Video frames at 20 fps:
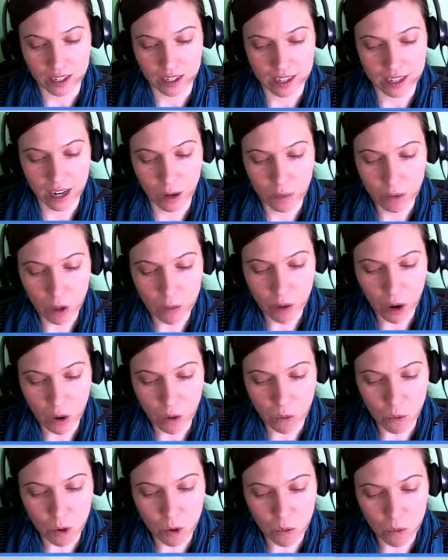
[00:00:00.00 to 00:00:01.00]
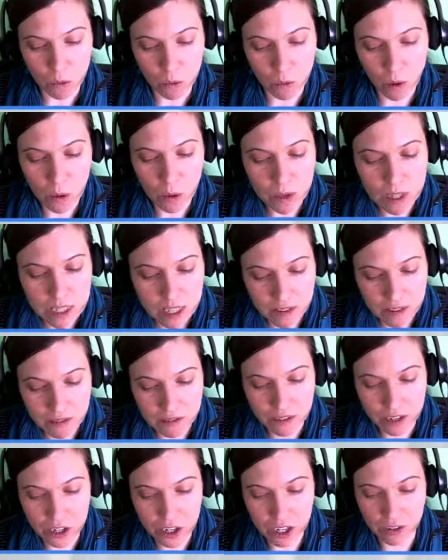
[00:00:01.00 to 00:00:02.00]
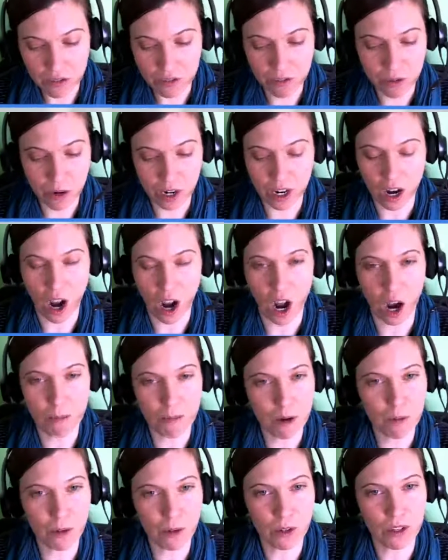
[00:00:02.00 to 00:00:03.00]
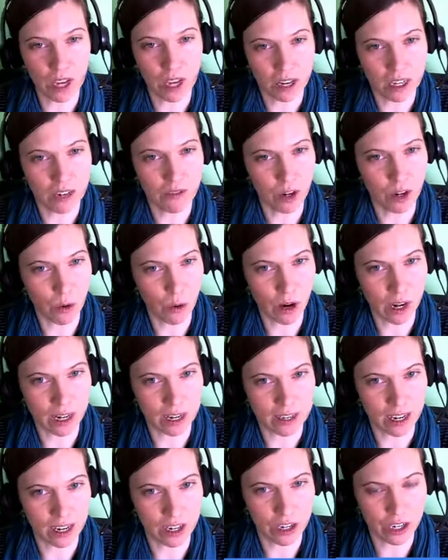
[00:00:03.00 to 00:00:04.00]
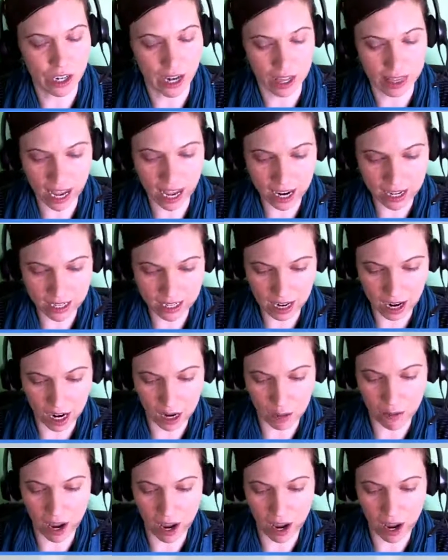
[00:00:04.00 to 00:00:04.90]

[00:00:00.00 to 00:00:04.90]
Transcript: tell me about what was the vision for an optimal scientific organization at that time,